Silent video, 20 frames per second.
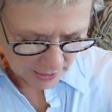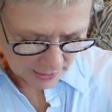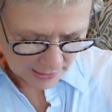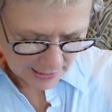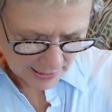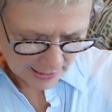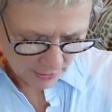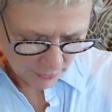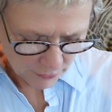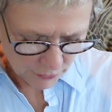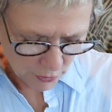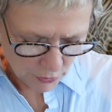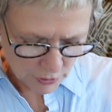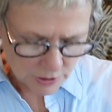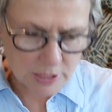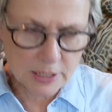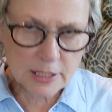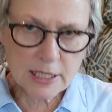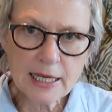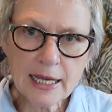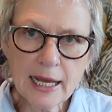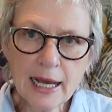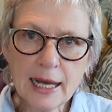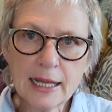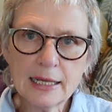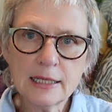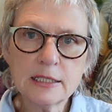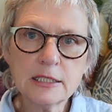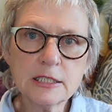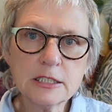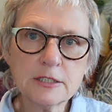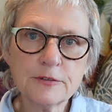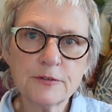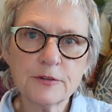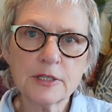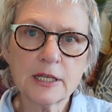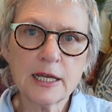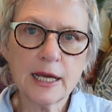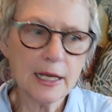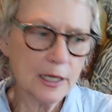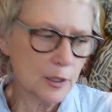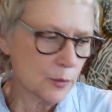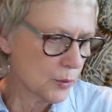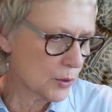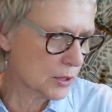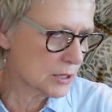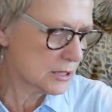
Now those are the colors for the color work